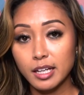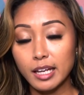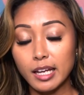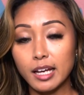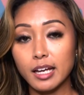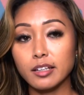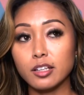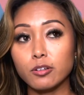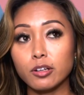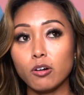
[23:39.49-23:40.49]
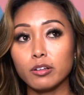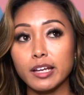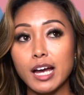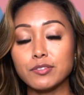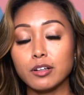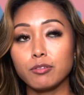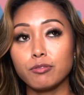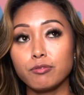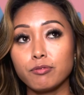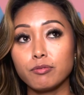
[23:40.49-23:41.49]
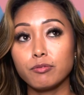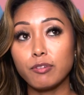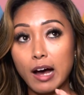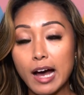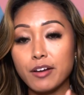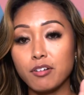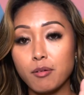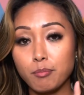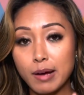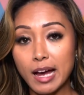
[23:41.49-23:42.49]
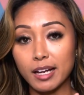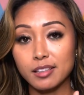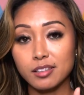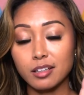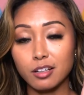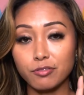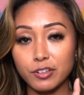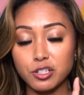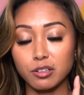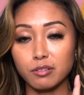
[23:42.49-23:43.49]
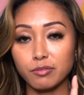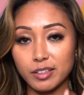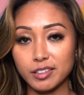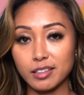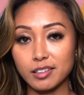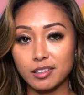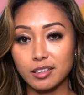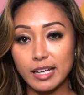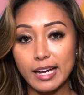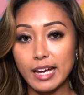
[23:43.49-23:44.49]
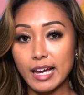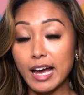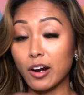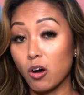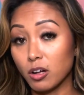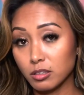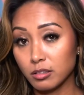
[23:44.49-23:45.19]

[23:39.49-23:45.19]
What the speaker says: and you can only have a five max official visits at all.